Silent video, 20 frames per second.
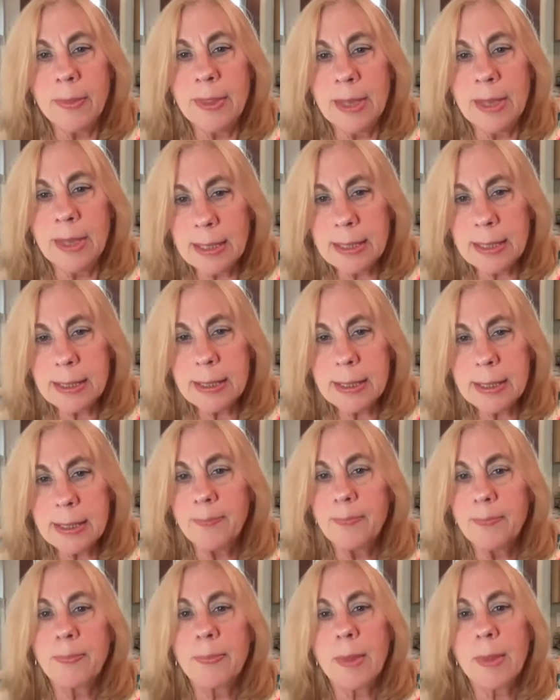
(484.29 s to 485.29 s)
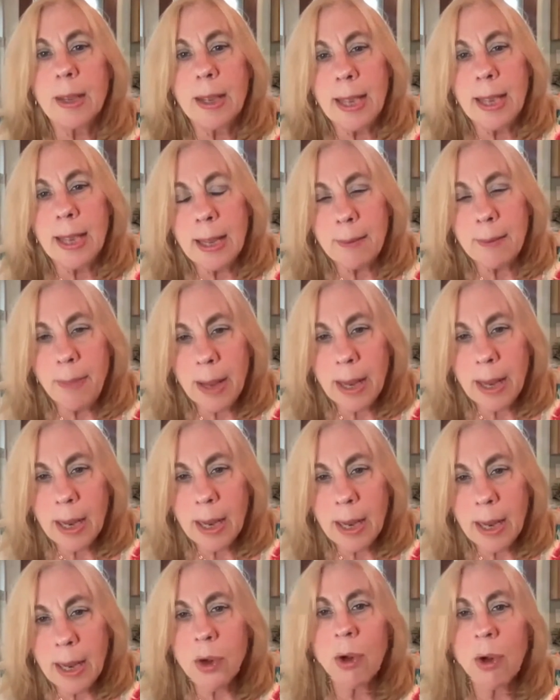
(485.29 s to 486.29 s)
this
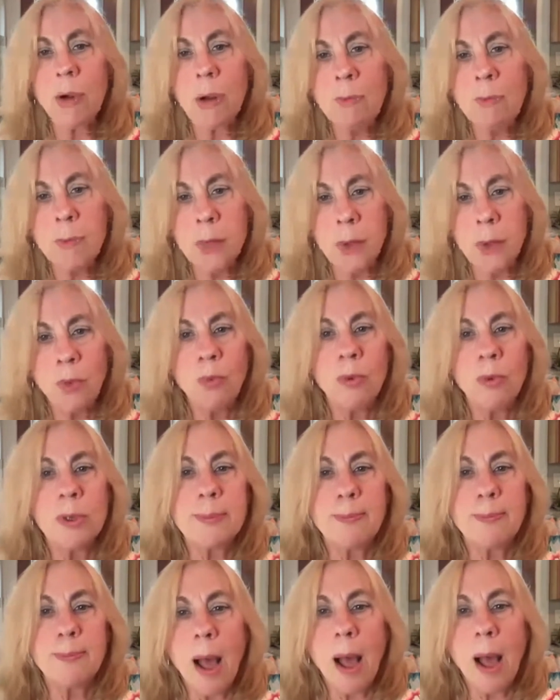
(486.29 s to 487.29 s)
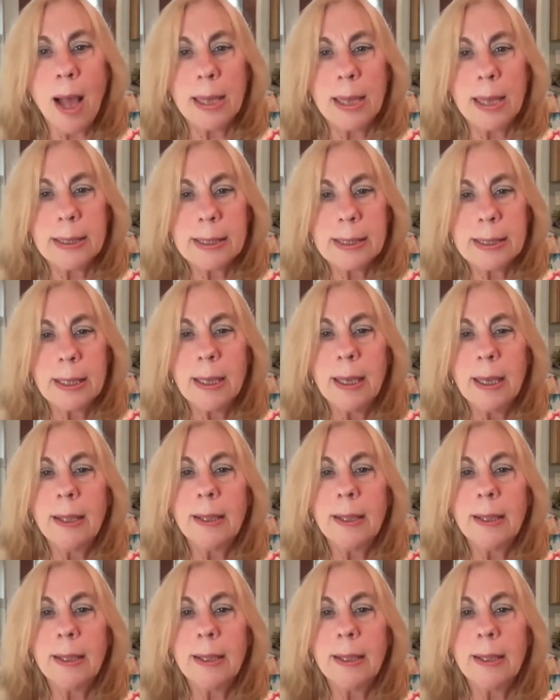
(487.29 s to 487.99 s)
impairs our immune response.